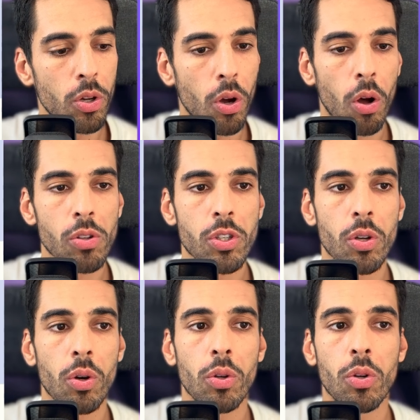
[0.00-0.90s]
could
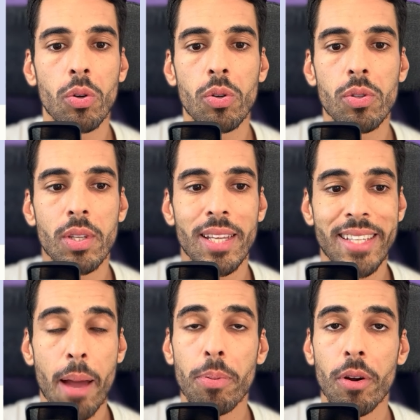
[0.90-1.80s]
also use
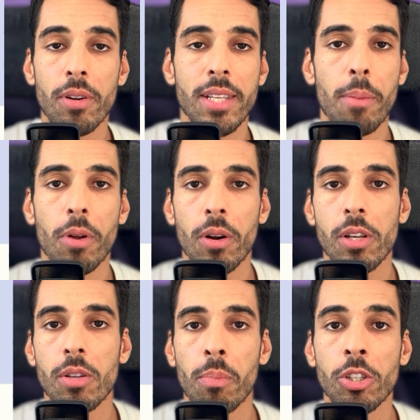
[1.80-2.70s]
Zapier. Zapier
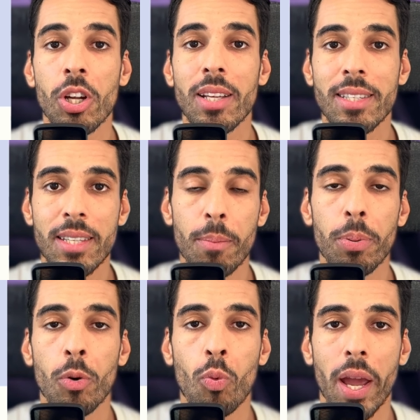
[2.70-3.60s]
is a much
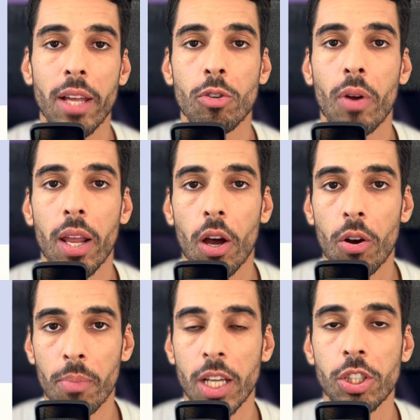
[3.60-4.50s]
simpler way to create
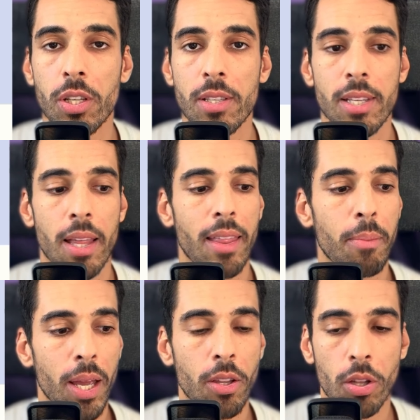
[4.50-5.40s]
automations
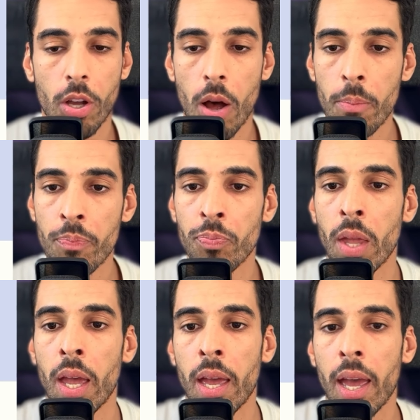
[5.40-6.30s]
than Make.com.
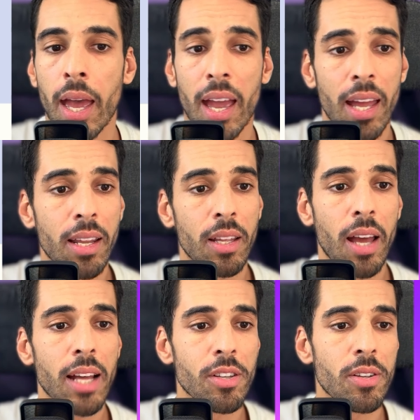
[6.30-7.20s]
And
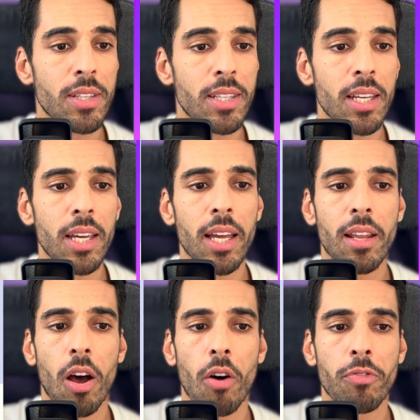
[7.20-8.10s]
as you can see,
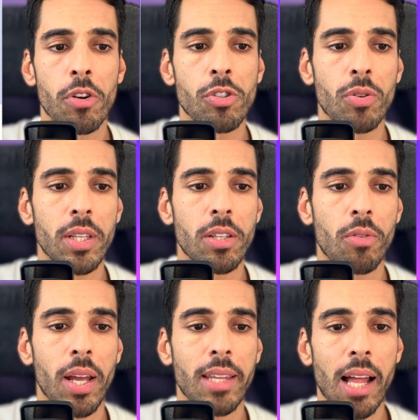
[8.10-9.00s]
it offers to
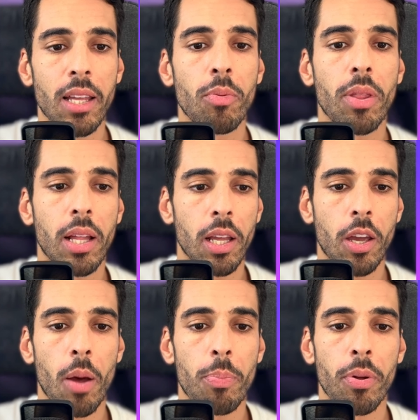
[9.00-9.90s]
integrate Tally with
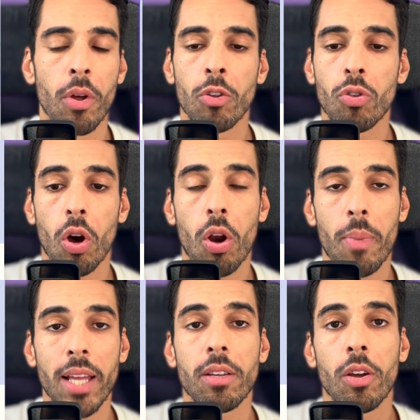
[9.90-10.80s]
ClickUp to
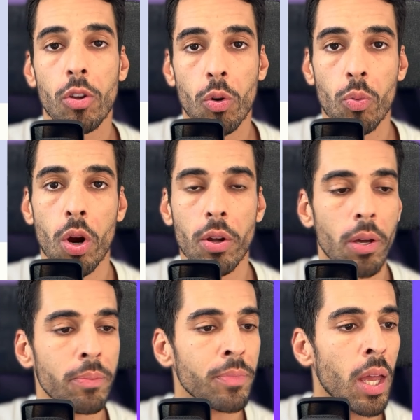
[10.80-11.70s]
automate your work.